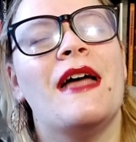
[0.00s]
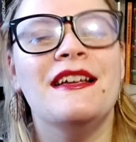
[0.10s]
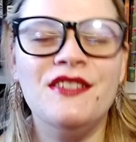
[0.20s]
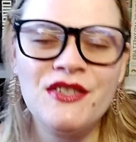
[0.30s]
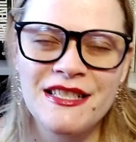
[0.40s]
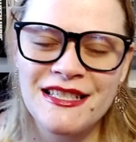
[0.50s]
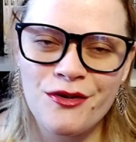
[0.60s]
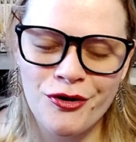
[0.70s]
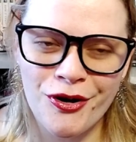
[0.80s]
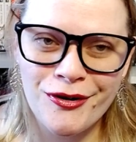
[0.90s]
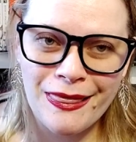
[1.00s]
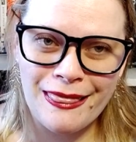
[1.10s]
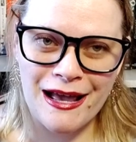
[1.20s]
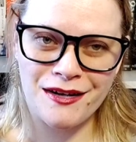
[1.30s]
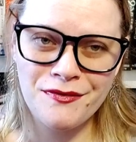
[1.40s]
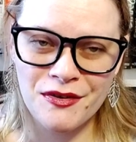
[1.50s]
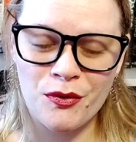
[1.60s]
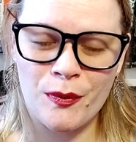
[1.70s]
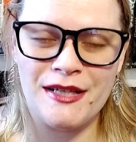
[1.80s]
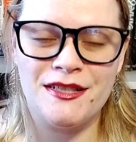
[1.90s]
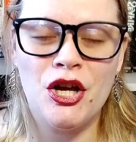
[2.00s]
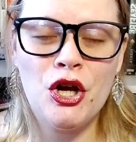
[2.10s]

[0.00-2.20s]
As you can see, there are a lot of different ways